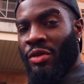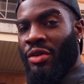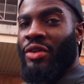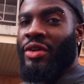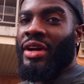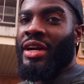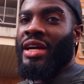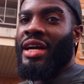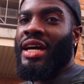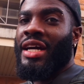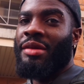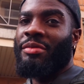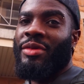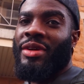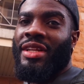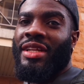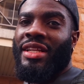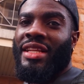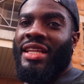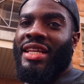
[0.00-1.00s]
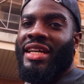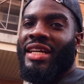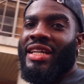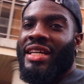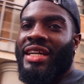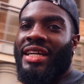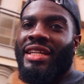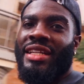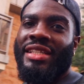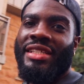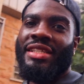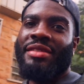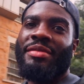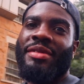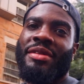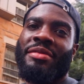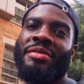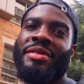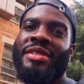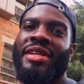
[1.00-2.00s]
record him in their yard, you see
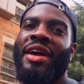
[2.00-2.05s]
me?